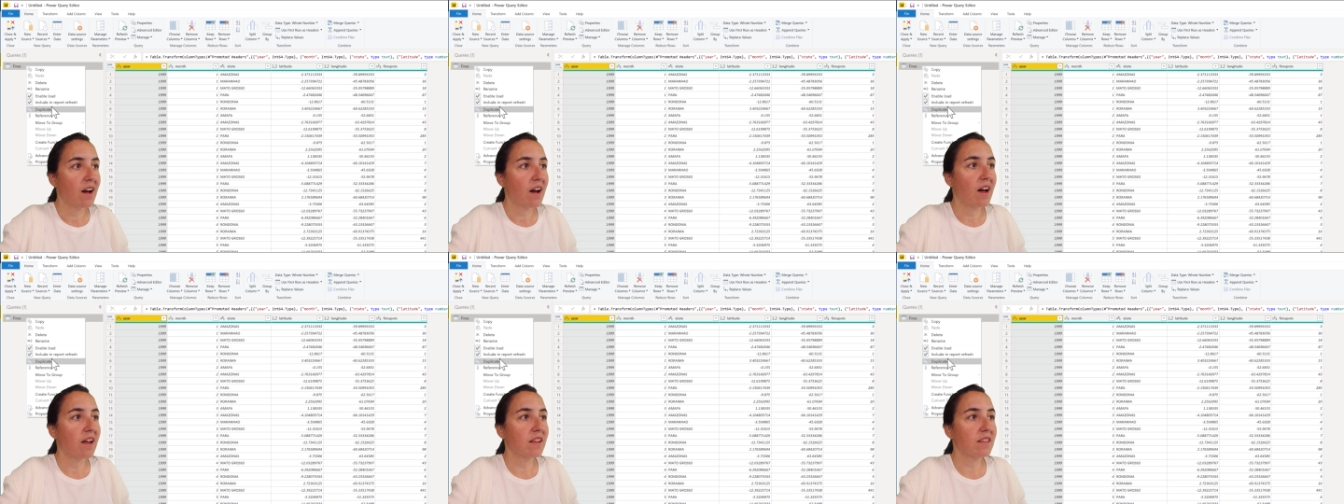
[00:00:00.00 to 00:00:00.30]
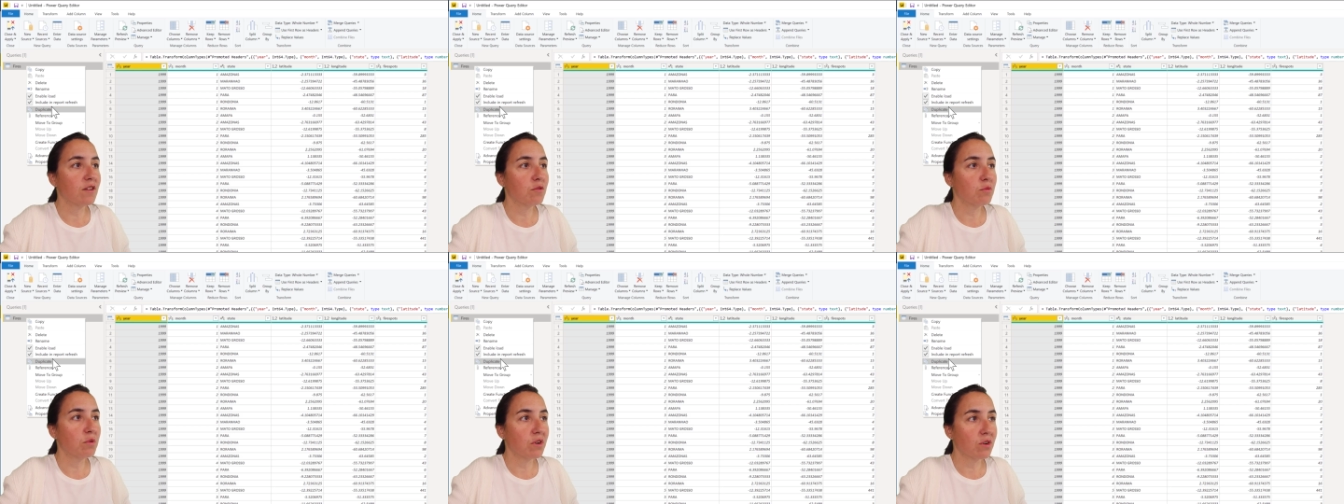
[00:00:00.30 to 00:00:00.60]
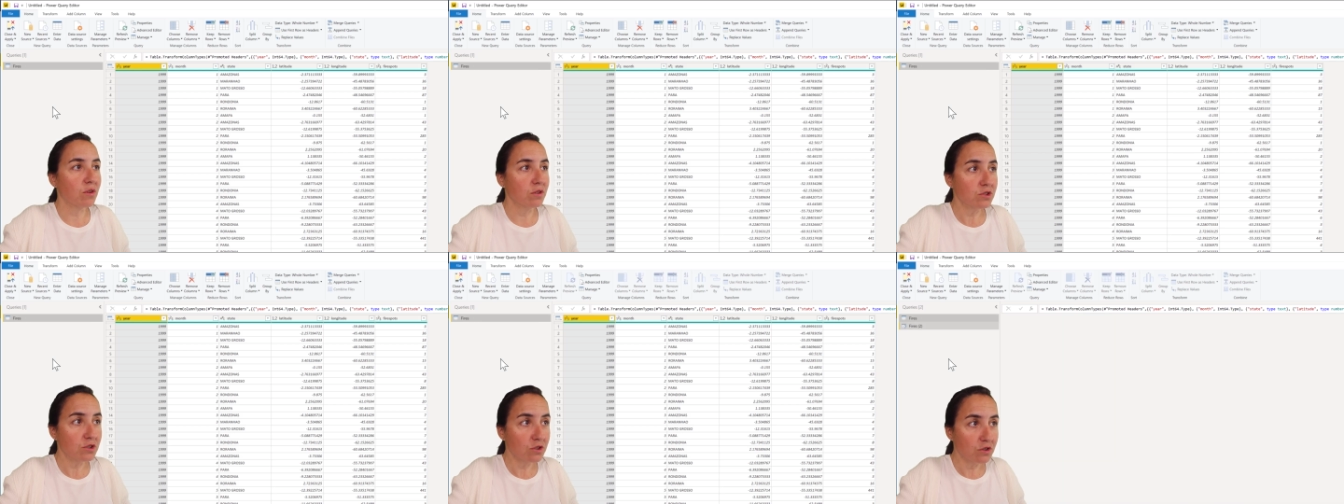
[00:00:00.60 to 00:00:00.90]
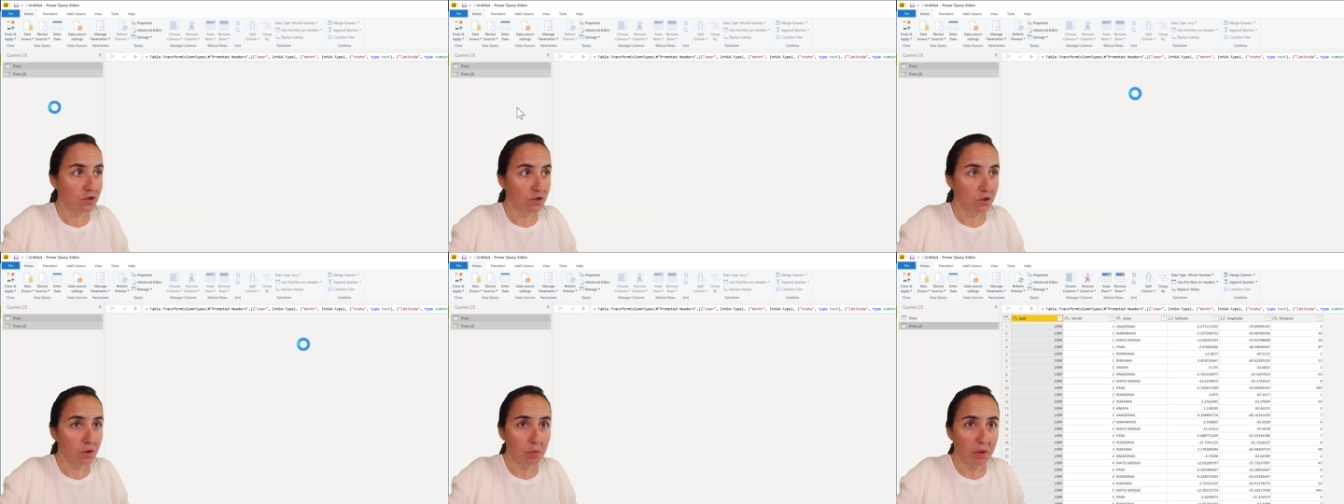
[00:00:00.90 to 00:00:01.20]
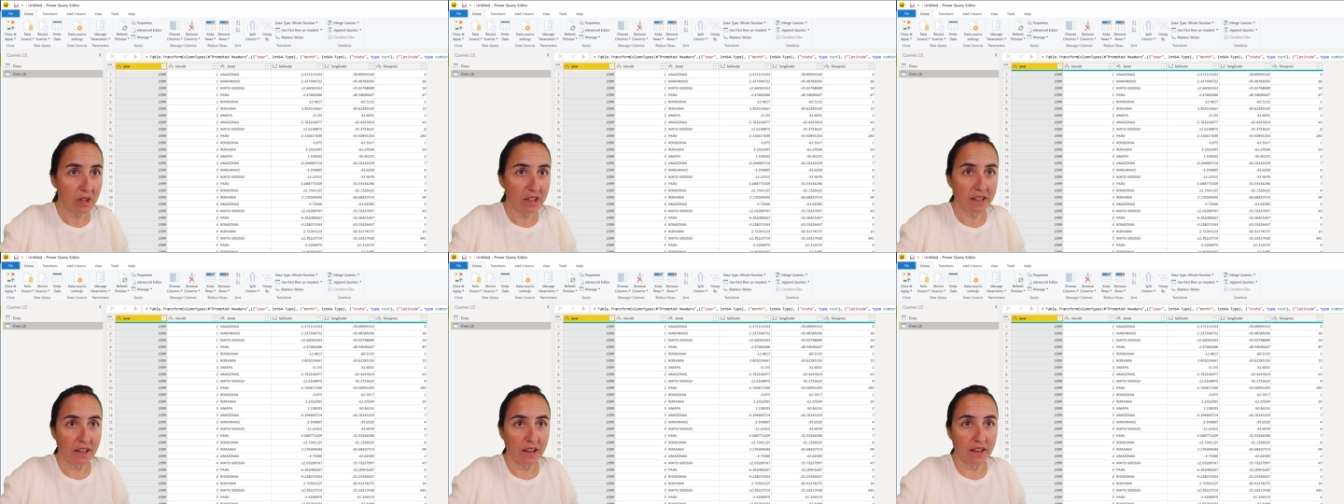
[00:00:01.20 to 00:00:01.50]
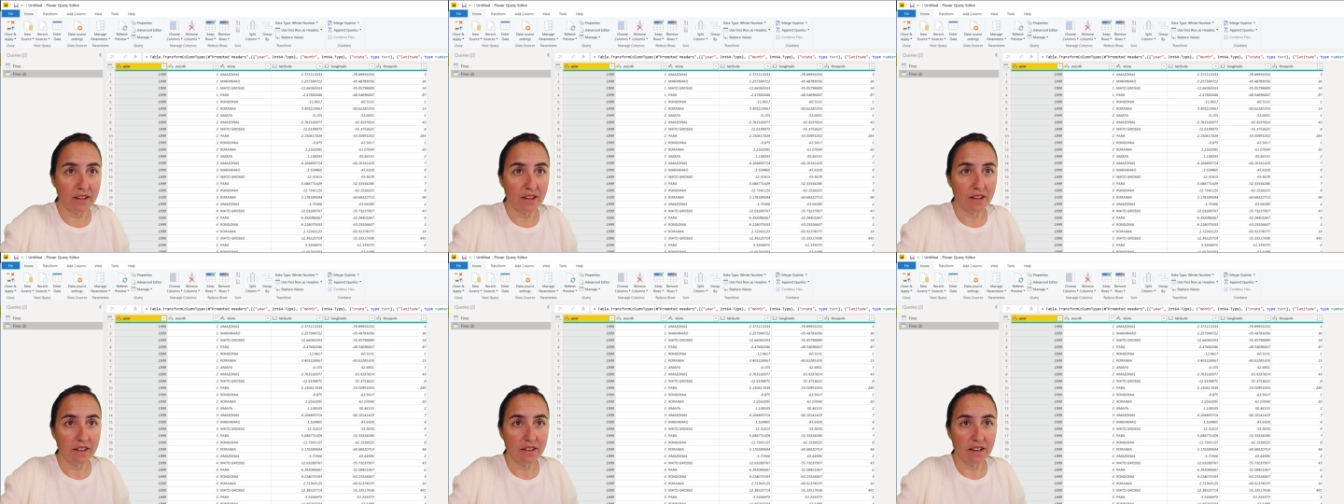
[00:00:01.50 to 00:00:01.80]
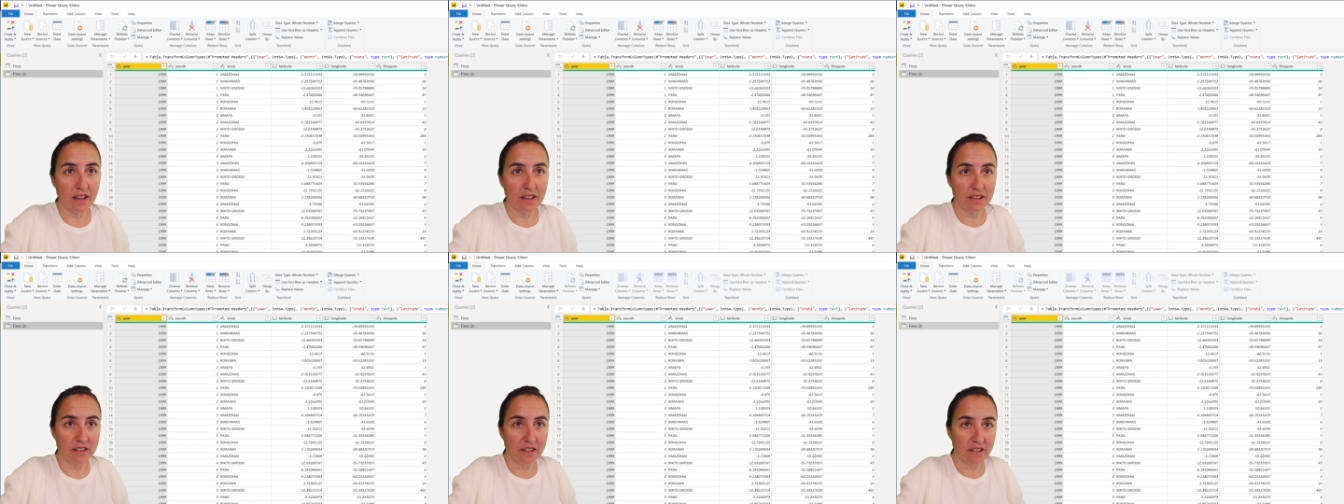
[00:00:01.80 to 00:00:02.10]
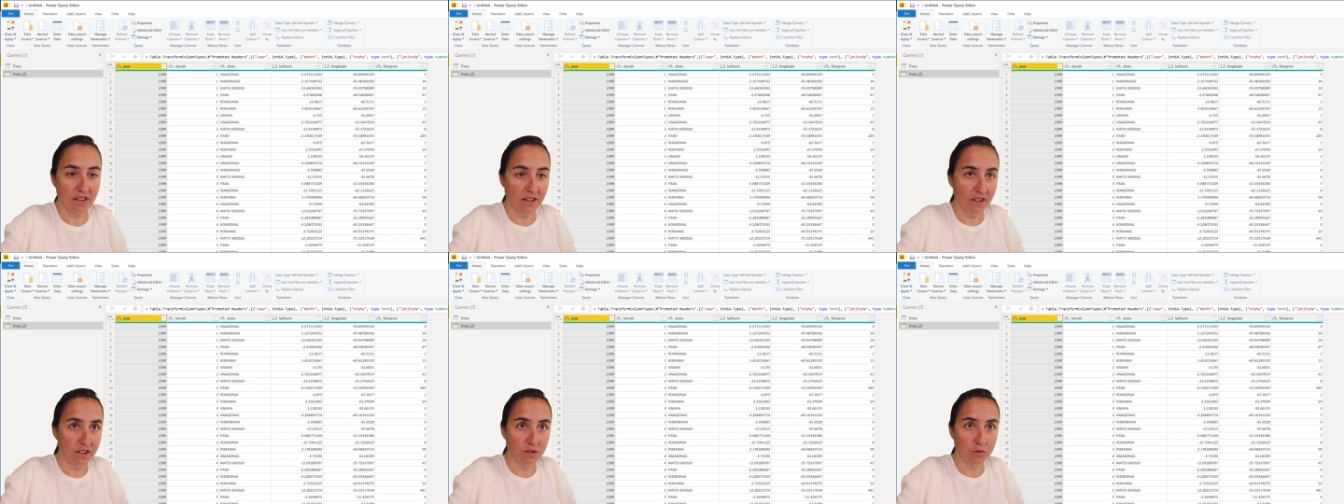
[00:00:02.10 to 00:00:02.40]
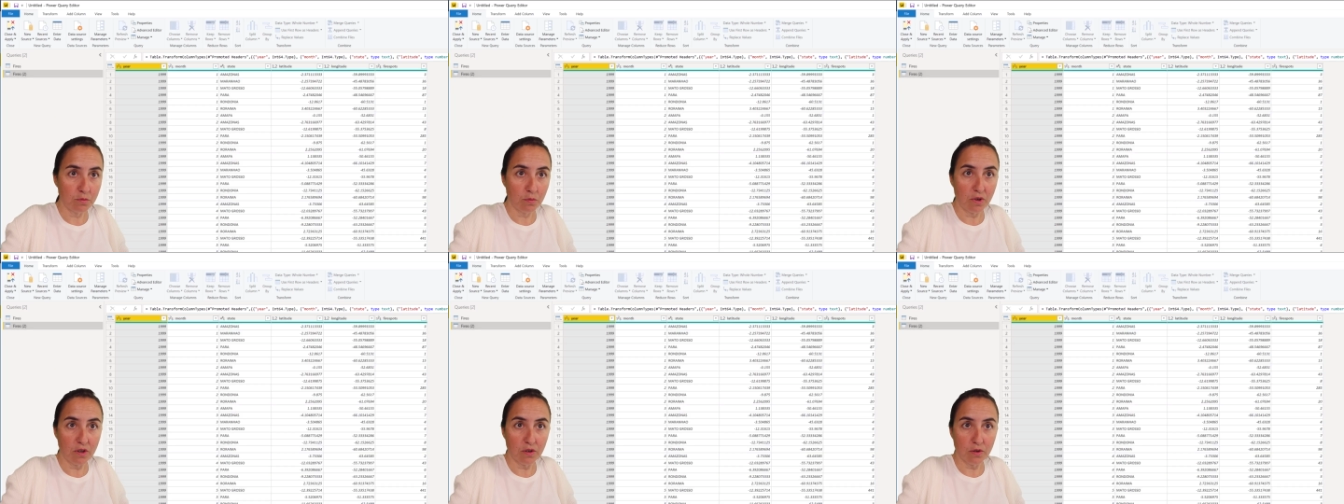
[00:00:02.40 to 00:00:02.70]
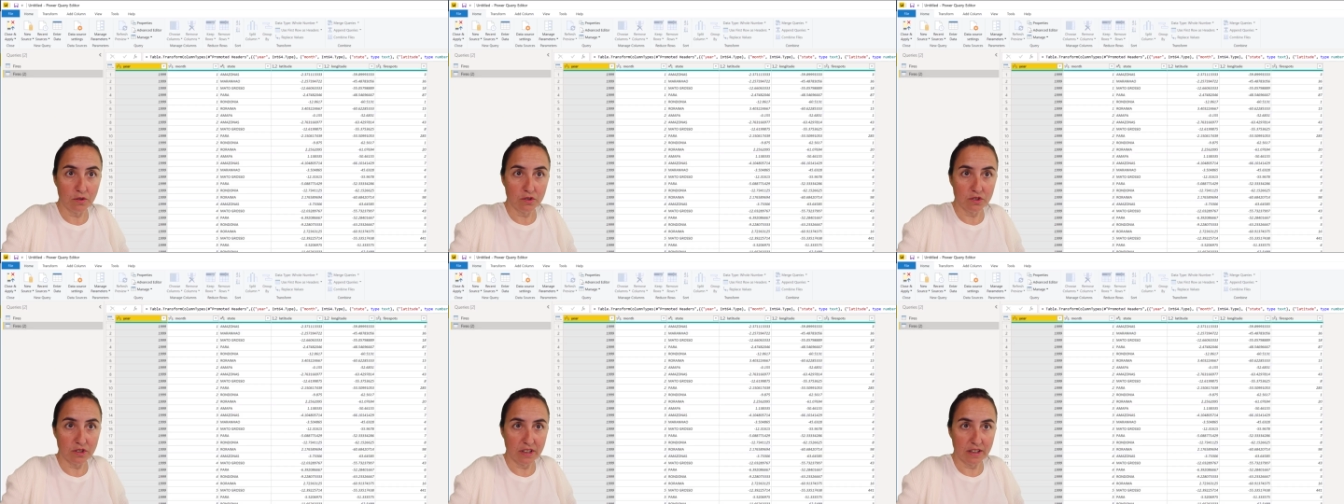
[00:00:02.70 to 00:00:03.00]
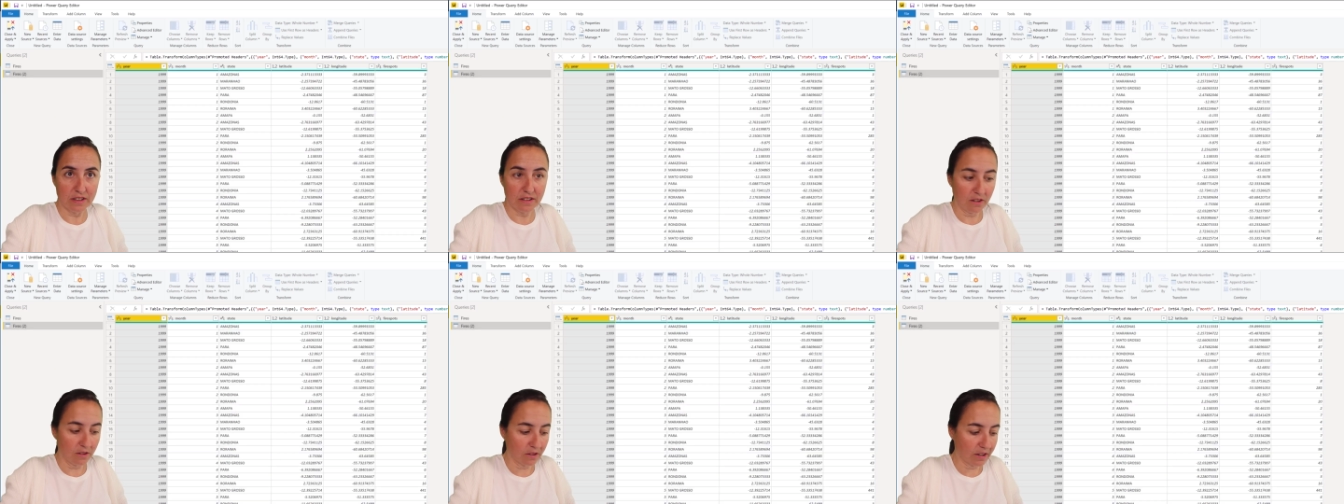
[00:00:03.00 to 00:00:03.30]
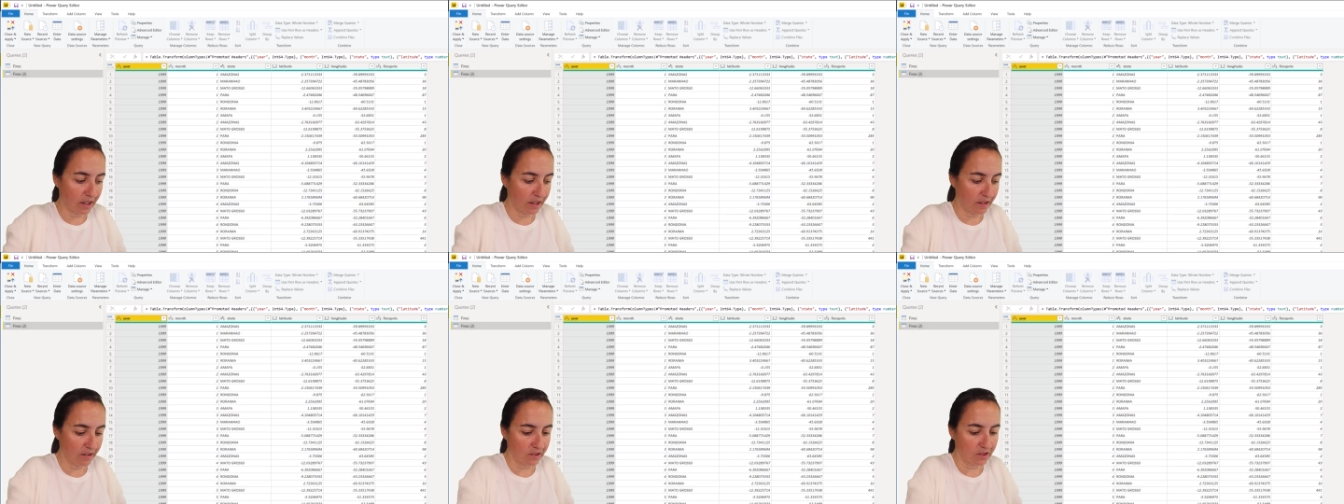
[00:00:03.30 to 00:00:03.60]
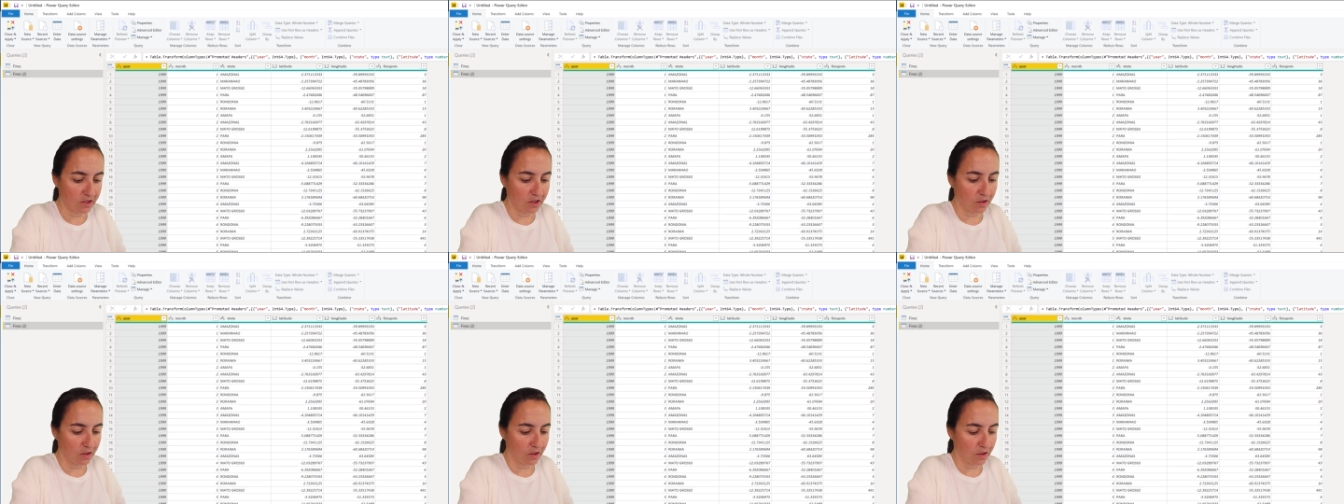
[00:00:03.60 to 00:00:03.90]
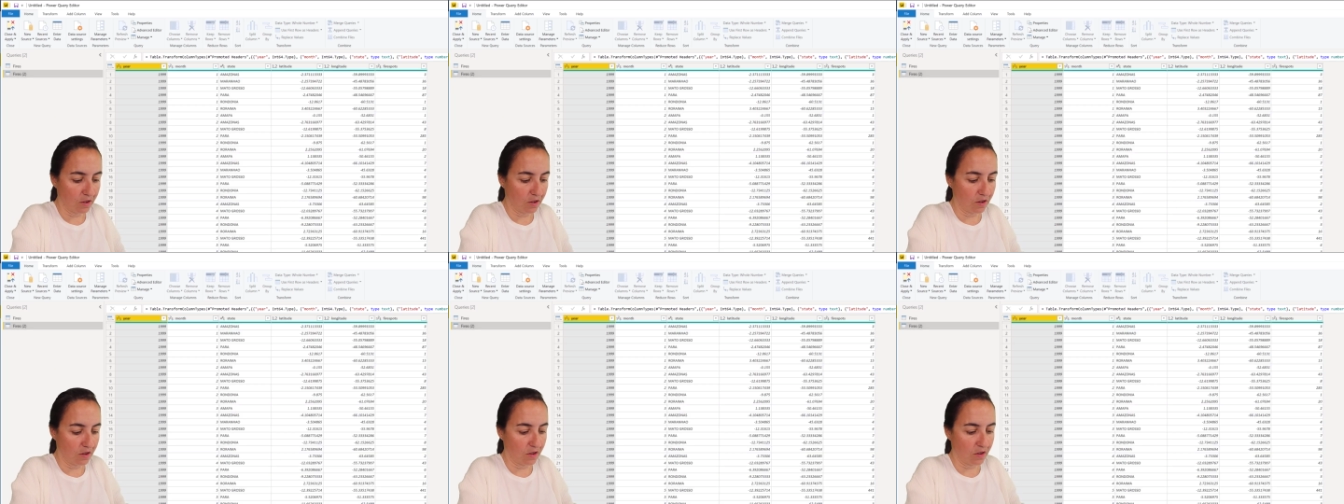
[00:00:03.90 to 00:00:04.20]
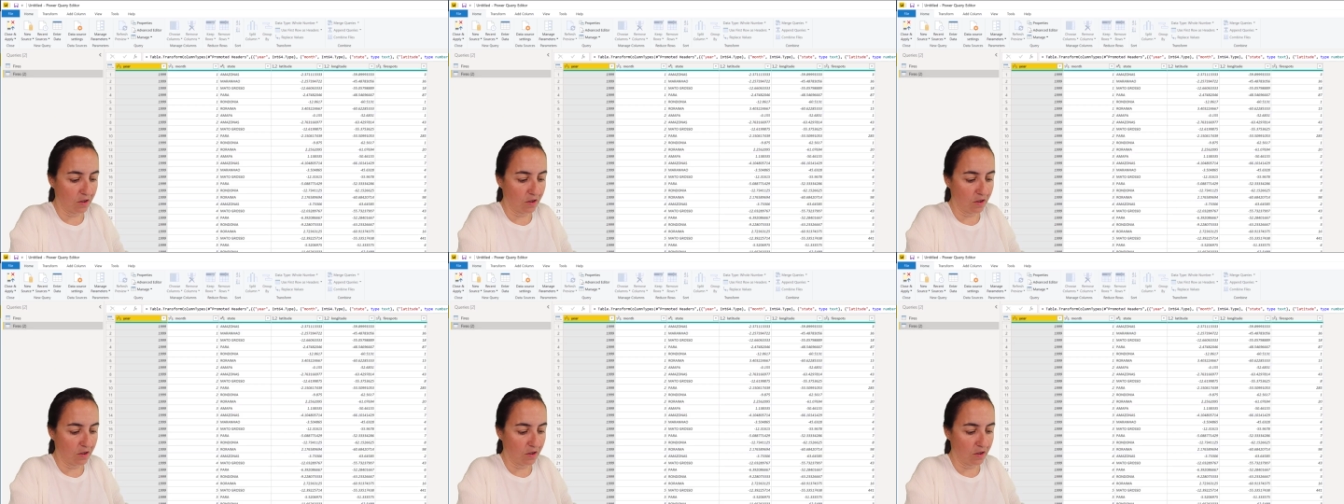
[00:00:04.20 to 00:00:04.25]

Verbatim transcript: And then we're going to duplicate it. And here's where we're going to get the location.